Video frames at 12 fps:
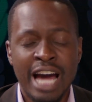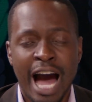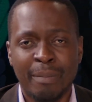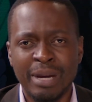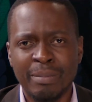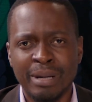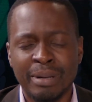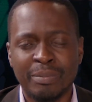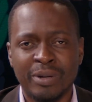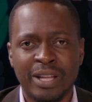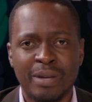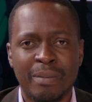I'm Ibn
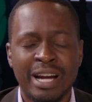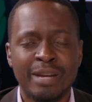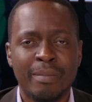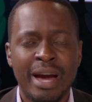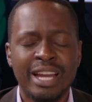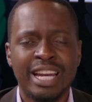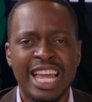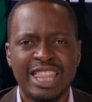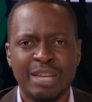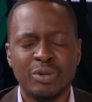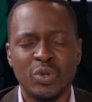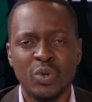Mabunda, the Money Man. Let
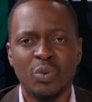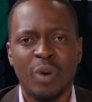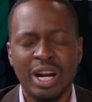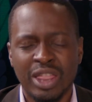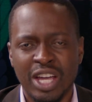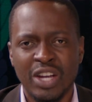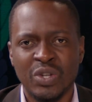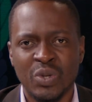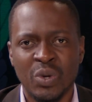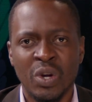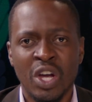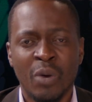them do what they
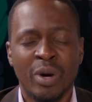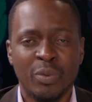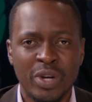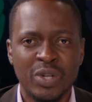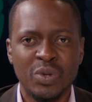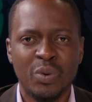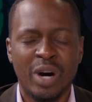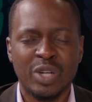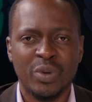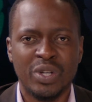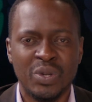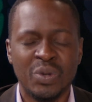do. When we do
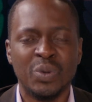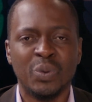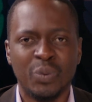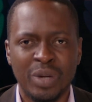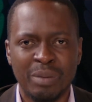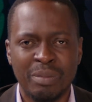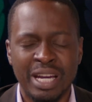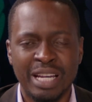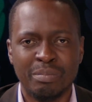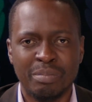what we do, we mean